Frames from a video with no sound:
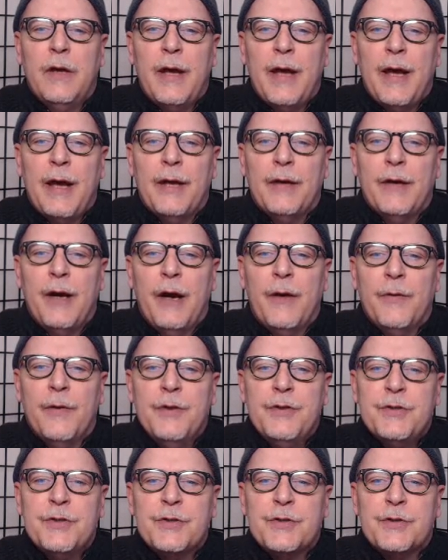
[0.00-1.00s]
And
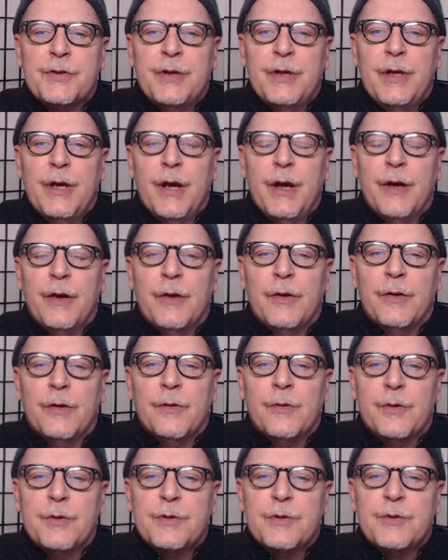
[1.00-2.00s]
this is the
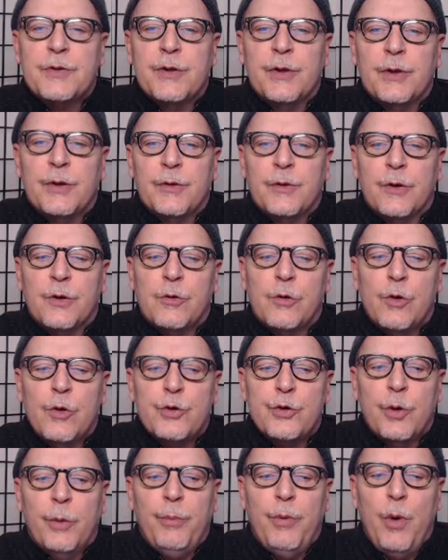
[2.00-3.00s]

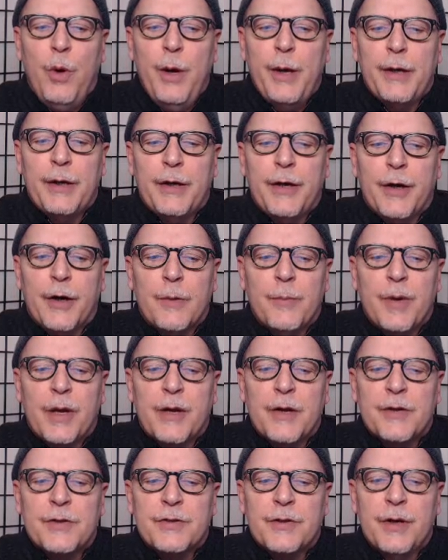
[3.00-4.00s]
crucial point here,
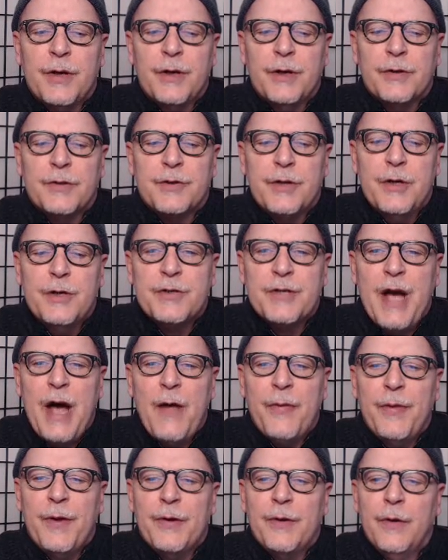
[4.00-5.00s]
because it turns
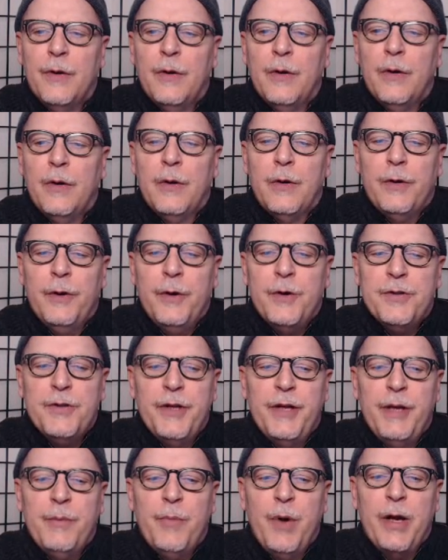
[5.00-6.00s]
out that there isn't
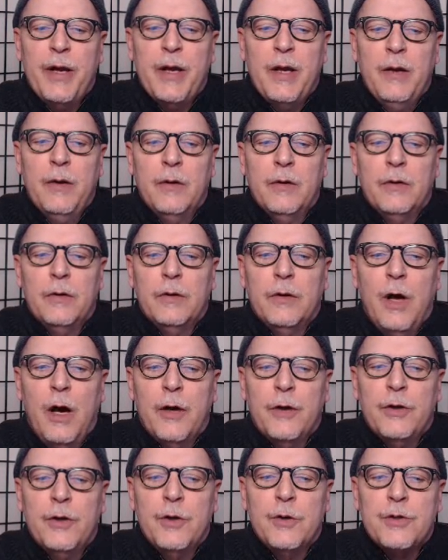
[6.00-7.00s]
anybody
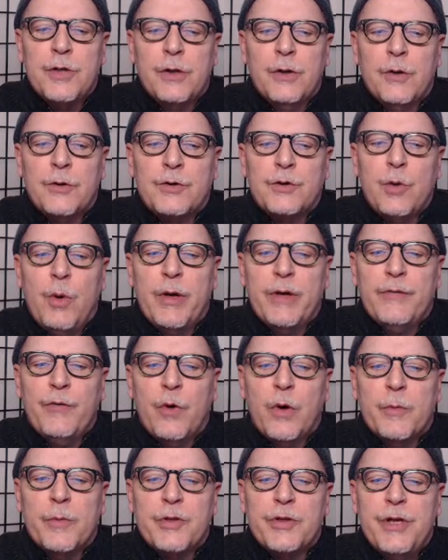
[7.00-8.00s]
using those
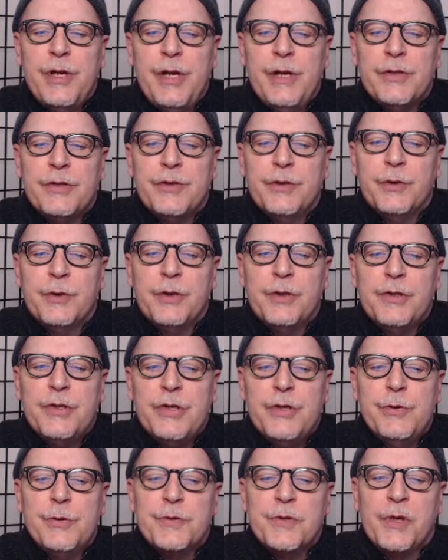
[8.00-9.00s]
24 machines to
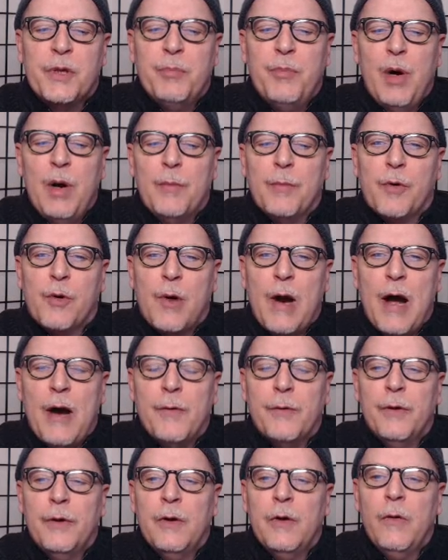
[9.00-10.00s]
continuously pump
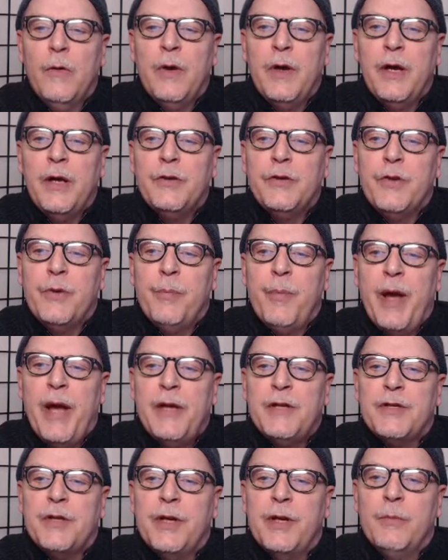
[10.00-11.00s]
grout into the
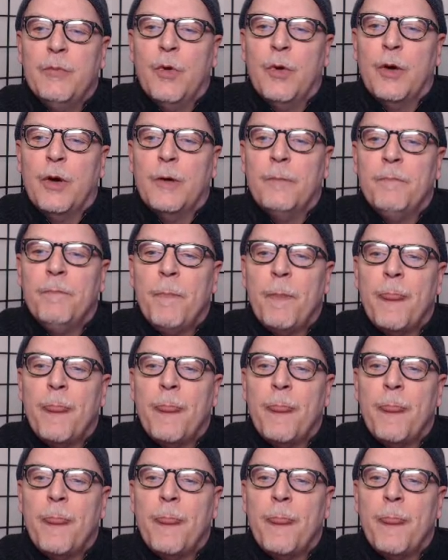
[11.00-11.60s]
base anymore.